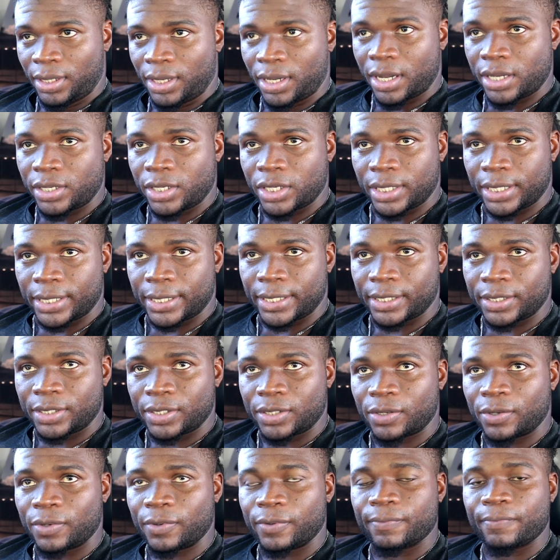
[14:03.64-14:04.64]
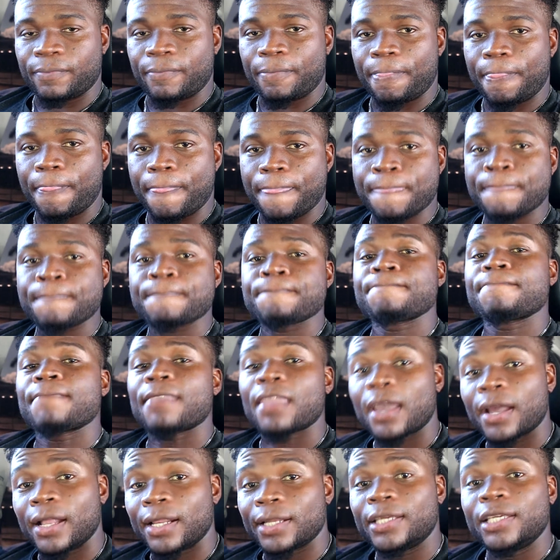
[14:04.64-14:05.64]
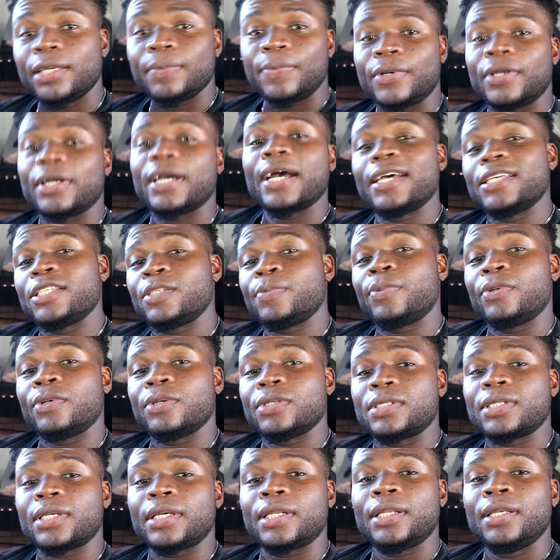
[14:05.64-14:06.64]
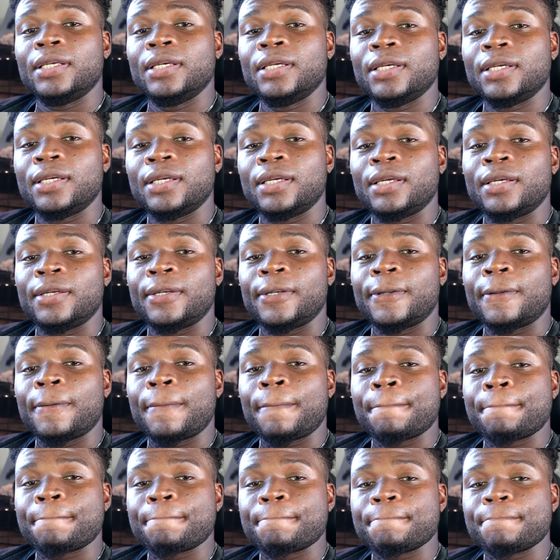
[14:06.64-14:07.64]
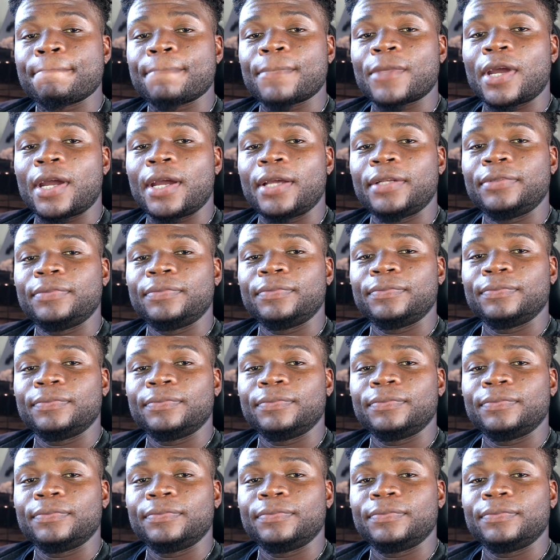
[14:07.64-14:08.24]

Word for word: and all of that, so I'll keep you guys posted. Alright,